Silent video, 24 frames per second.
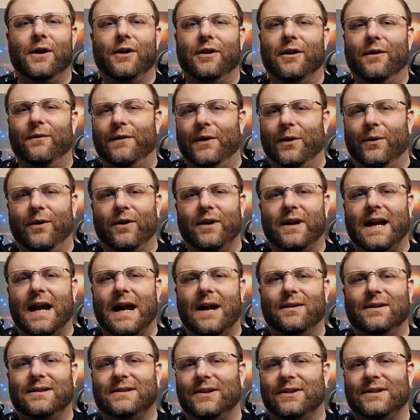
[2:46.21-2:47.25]
The viewer
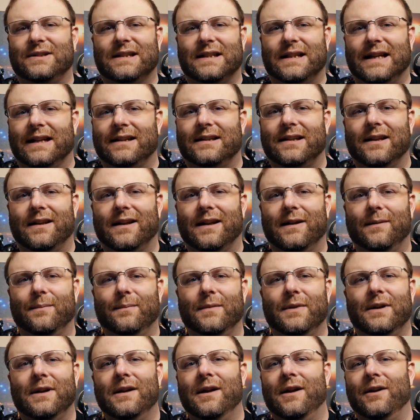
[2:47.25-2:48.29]
count starts to get to
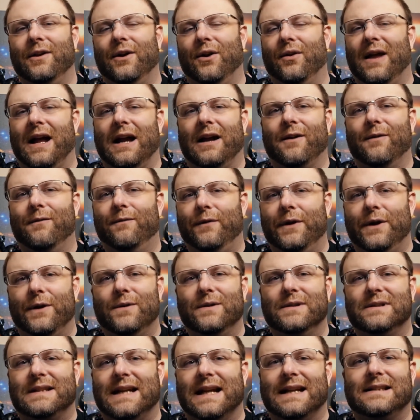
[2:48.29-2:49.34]
them. Their lack of
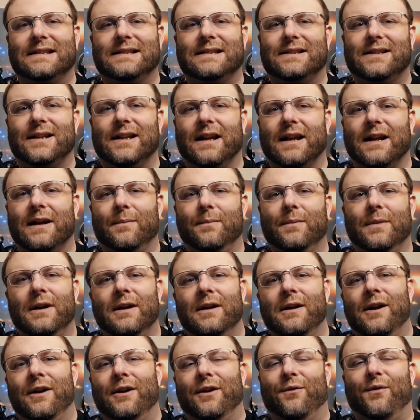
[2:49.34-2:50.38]
views gets to them.
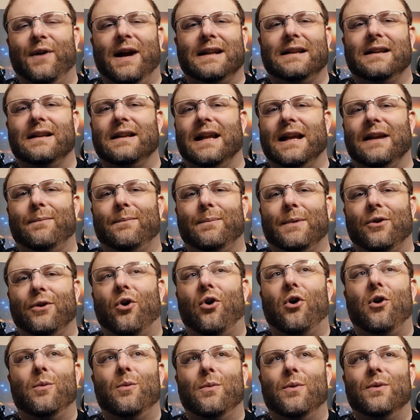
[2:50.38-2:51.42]
The fact that they've been
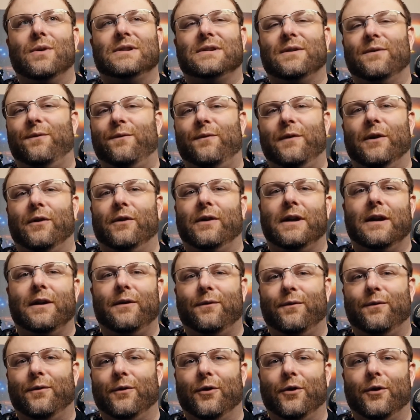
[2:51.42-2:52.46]
almost affiliate
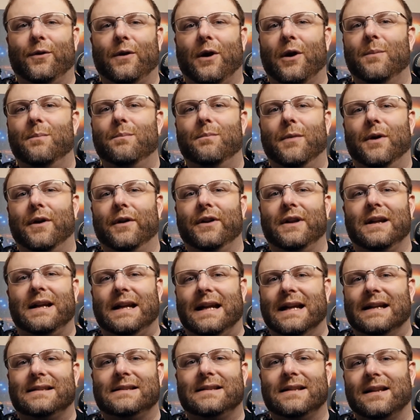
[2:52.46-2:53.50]
for a month
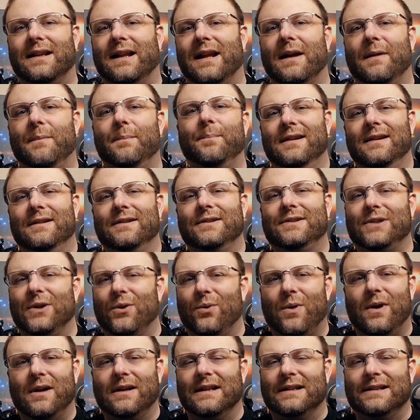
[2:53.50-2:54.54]
gets to them. So
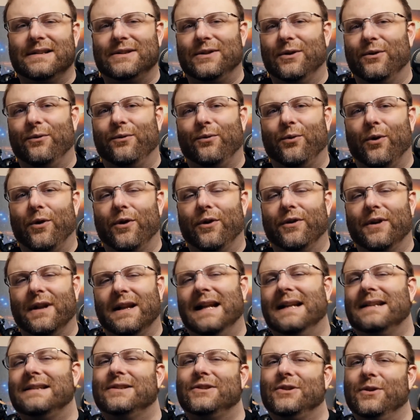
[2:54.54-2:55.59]
on and so forth. And
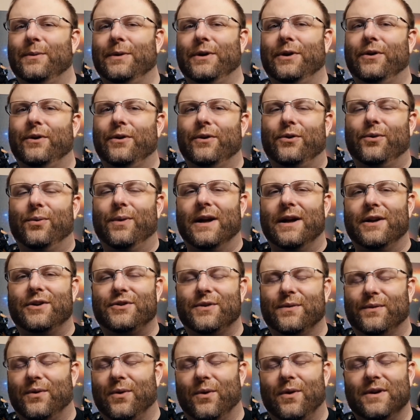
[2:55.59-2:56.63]
that's assuming you do Twitch,
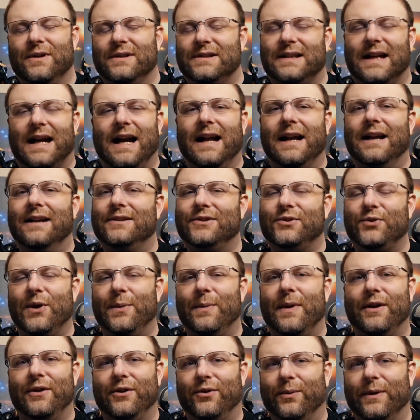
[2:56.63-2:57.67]
of course. I stream
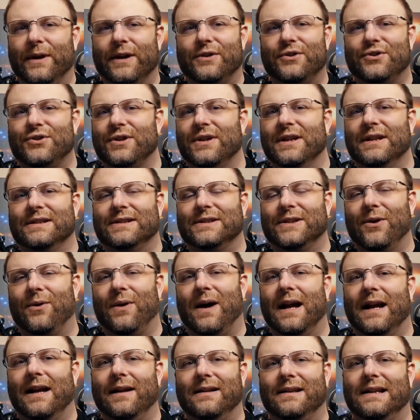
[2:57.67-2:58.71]
on Twitch, and so
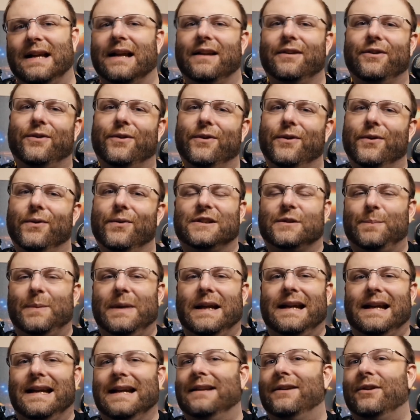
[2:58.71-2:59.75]
I tend to
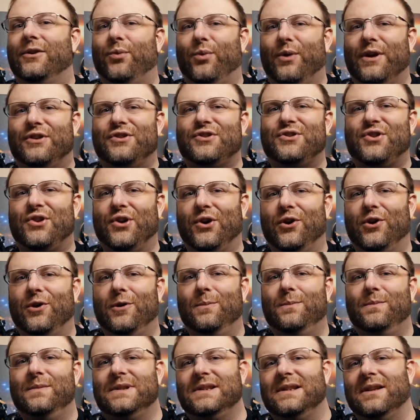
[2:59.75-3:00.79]
speak in Twitch terms.